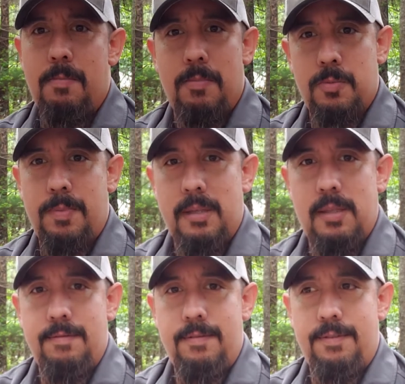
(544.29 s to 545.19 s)

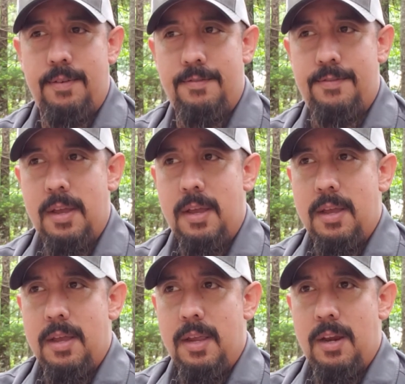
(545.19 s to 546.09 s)
perspective of,
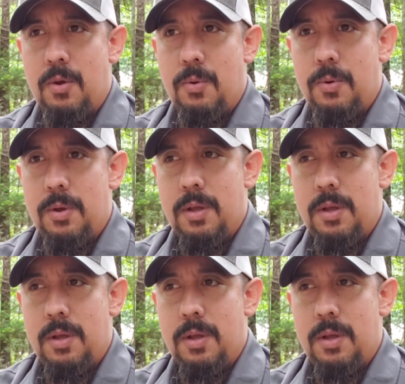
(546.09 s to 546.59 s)
you know,